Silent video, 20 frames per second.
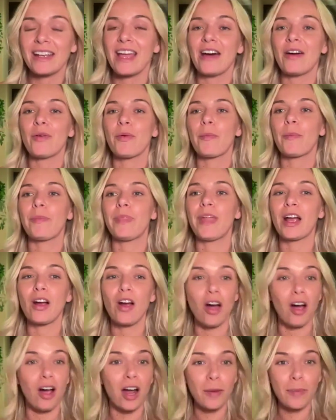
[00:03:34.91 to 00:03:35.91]
Now,
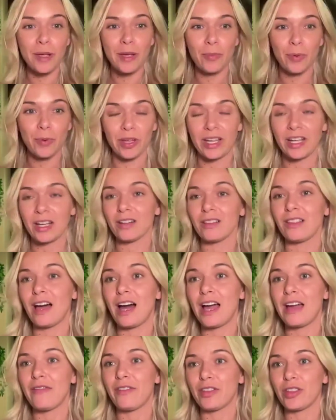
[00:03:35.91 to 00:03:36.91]
there are people here
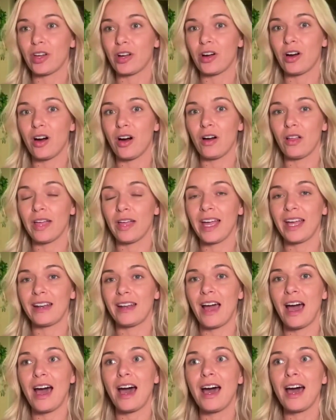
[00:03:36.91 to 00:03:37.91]
live on the call,
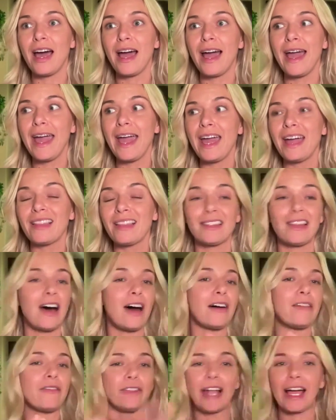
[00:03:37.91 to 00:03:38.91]
and I
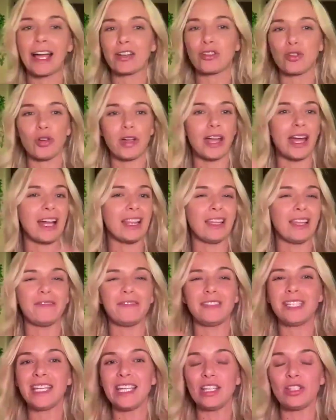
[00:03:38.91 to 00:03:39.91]
love lecturing. I
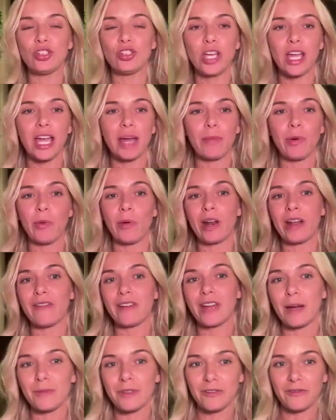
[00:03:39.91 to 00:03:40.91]
love teaching, but what
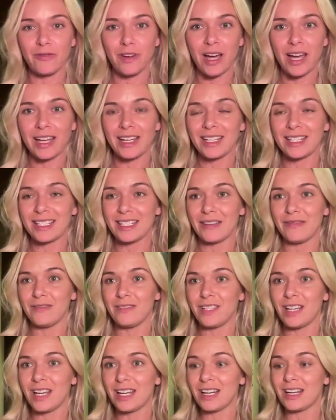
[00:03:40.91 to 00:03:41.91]
I've come to find is
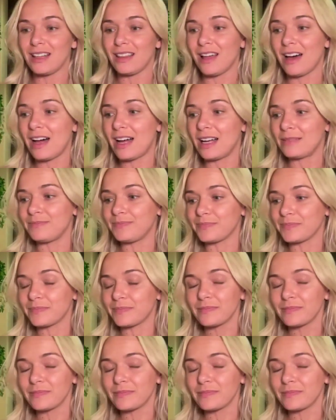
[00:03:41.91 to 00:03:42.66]
I've done it a lot.